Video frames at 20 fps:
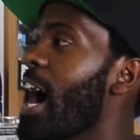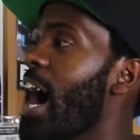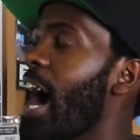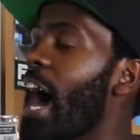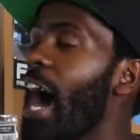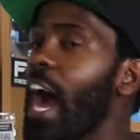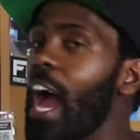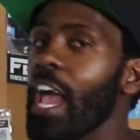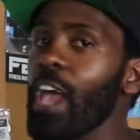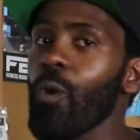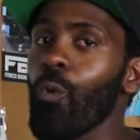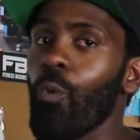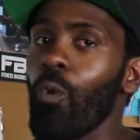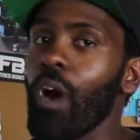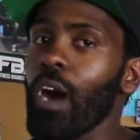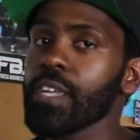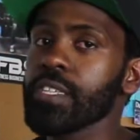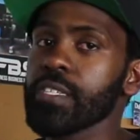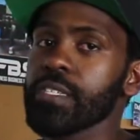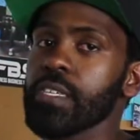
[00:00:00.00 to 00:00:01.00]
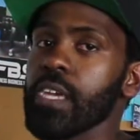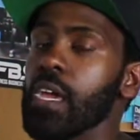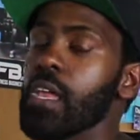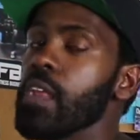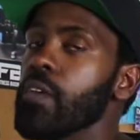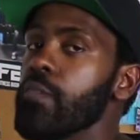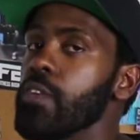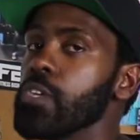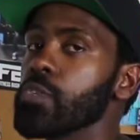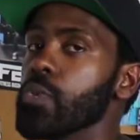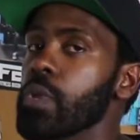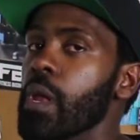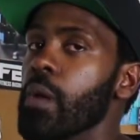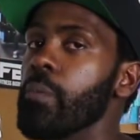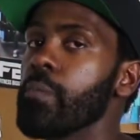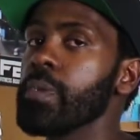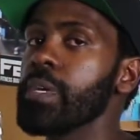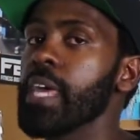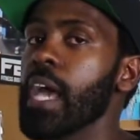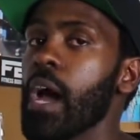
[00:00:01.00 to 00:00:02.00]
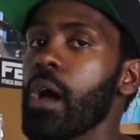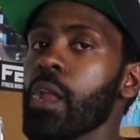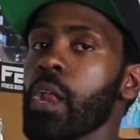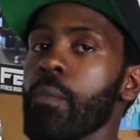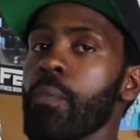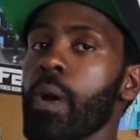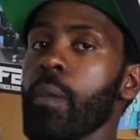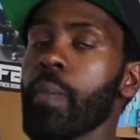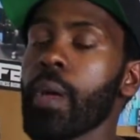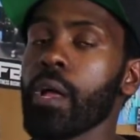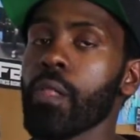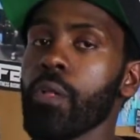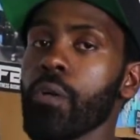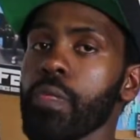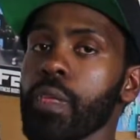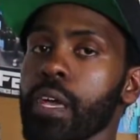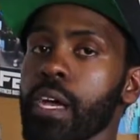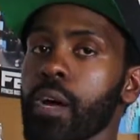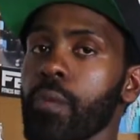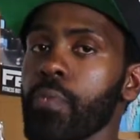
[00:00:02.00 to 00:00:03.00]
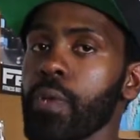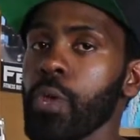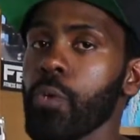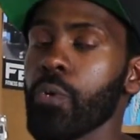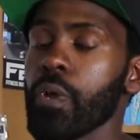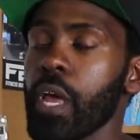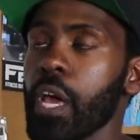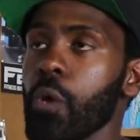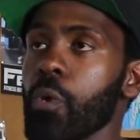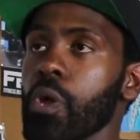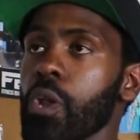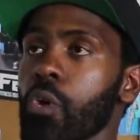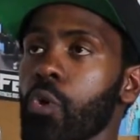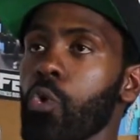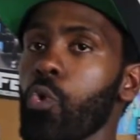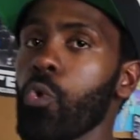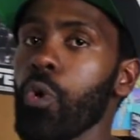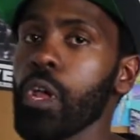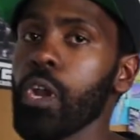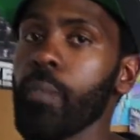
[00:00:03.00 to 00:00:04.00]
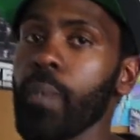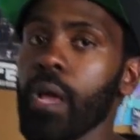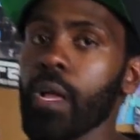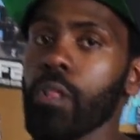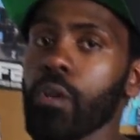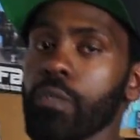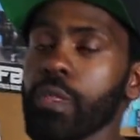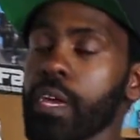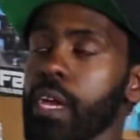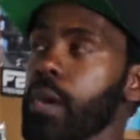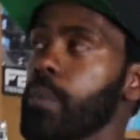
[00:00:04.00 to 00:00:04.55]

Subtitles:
I watch his interviews when I'm down about my clothing company. When I want to quit on my clothing